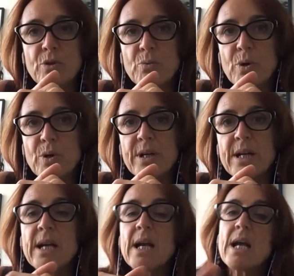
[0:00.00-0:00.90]
the world.
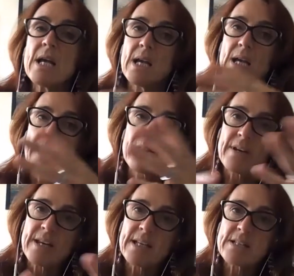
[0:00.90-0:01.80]
The
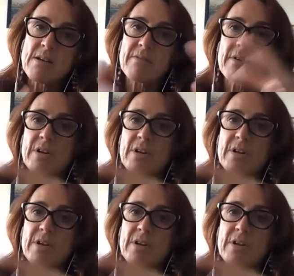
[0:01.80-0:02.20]
needs of